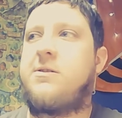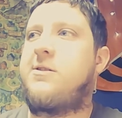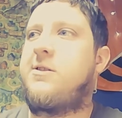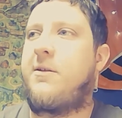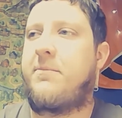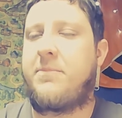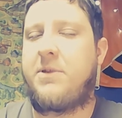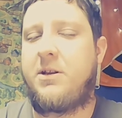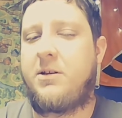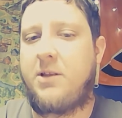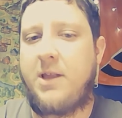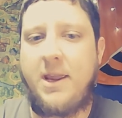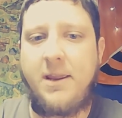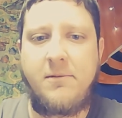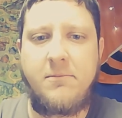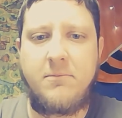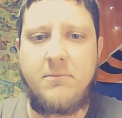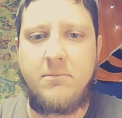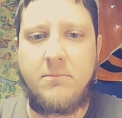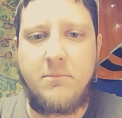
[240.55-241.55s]
Something like
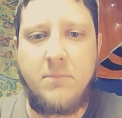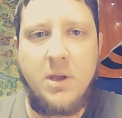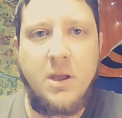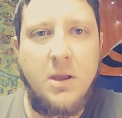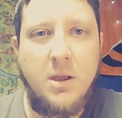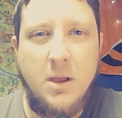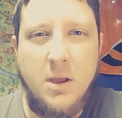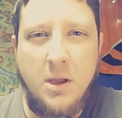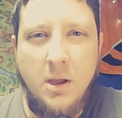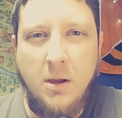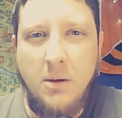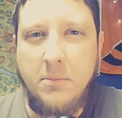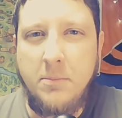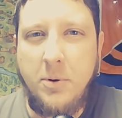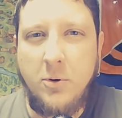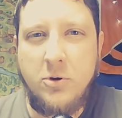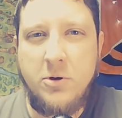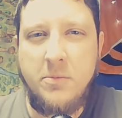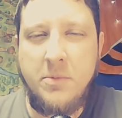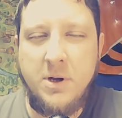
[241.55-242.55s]

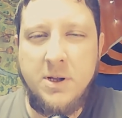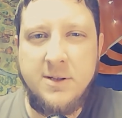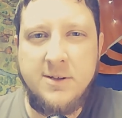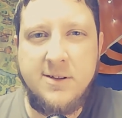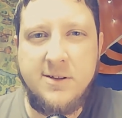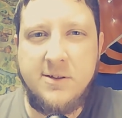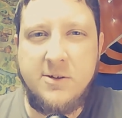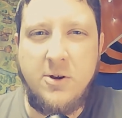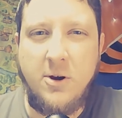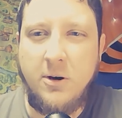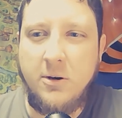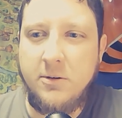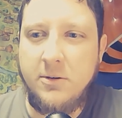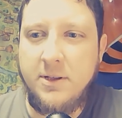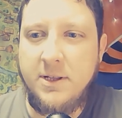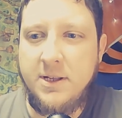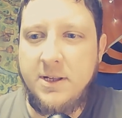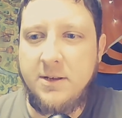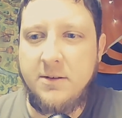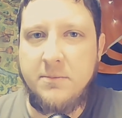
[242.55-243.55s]
Pokemon
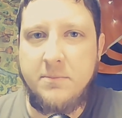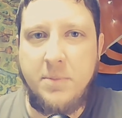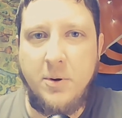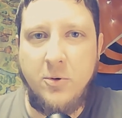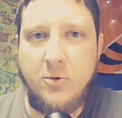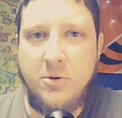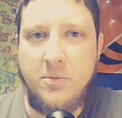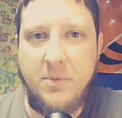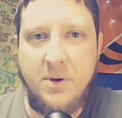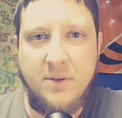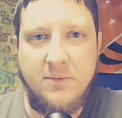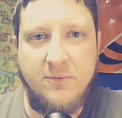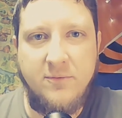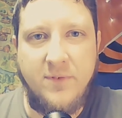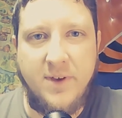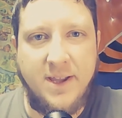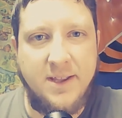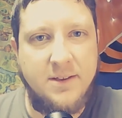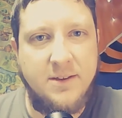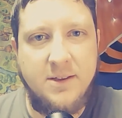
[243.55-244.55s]
Scarlet and Pokemon
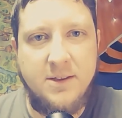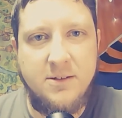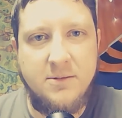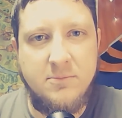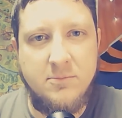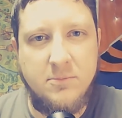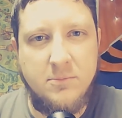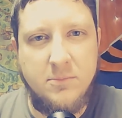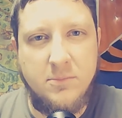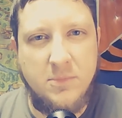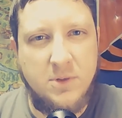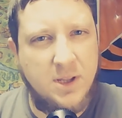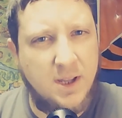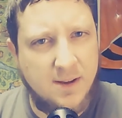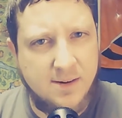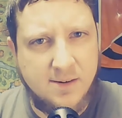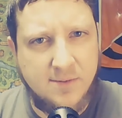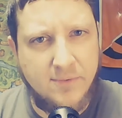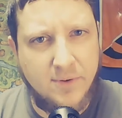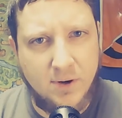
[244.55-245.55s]
Violet. You
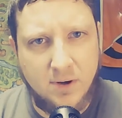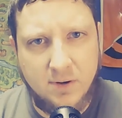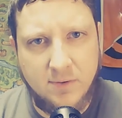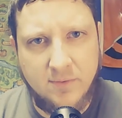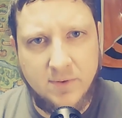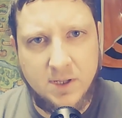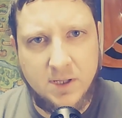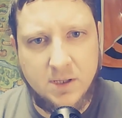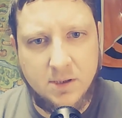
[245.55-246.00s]
guys ever heard of it?